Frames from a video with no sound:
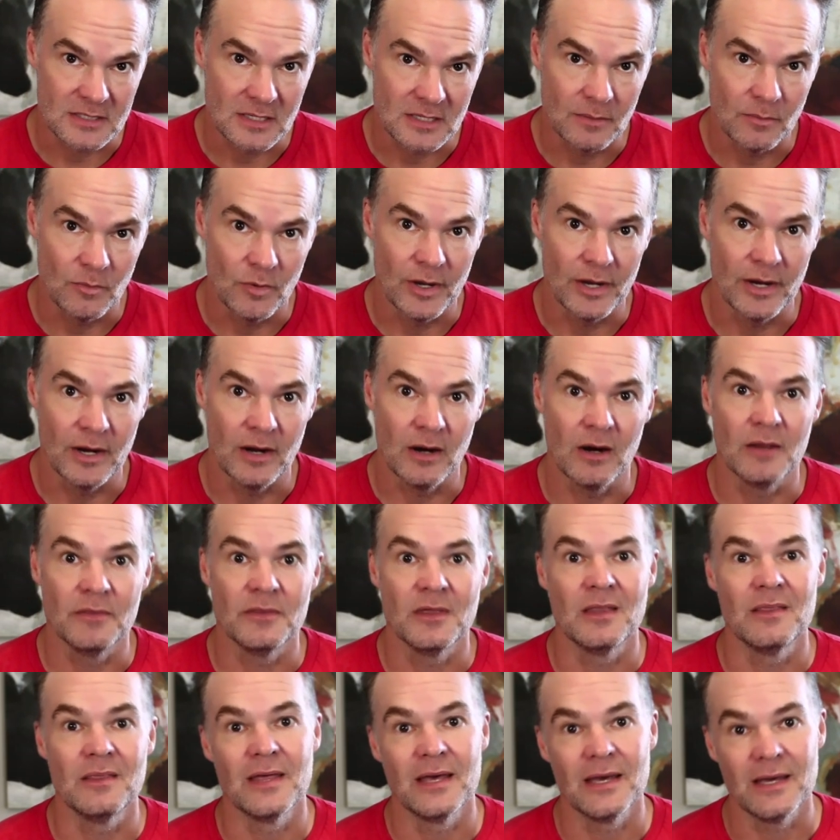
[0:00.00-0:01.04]
somewhere and
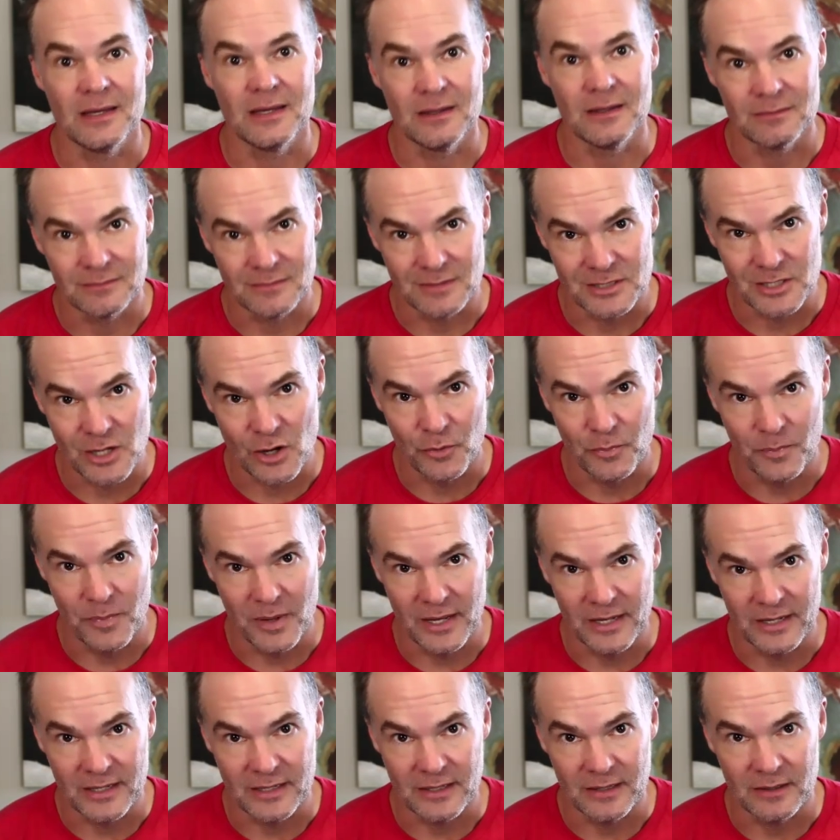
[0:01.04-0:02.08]
then they don't
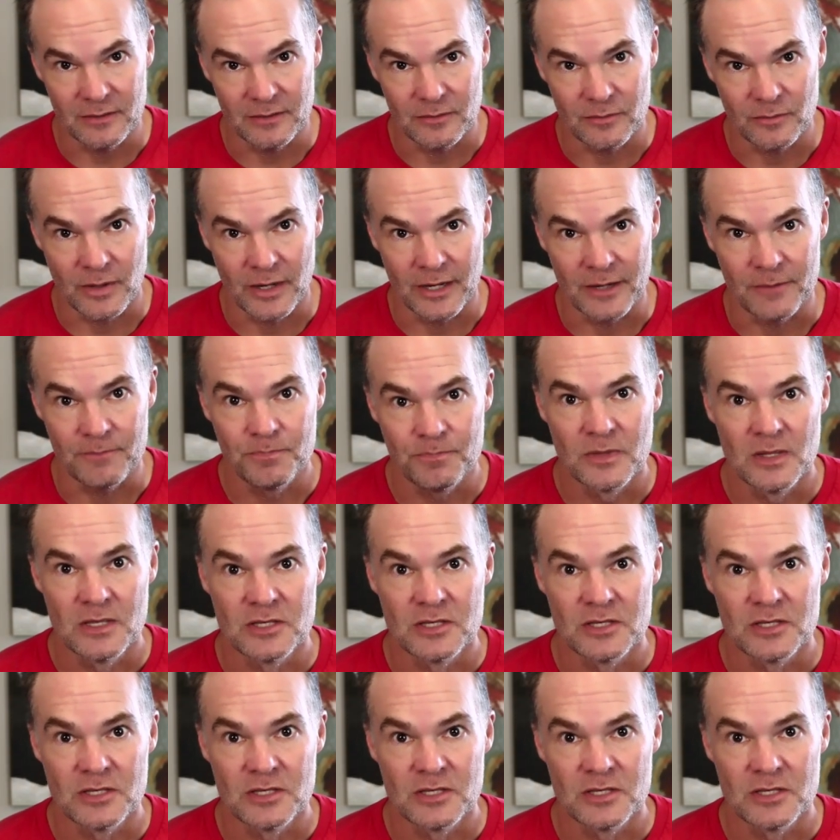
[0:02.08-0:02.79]
make it, right?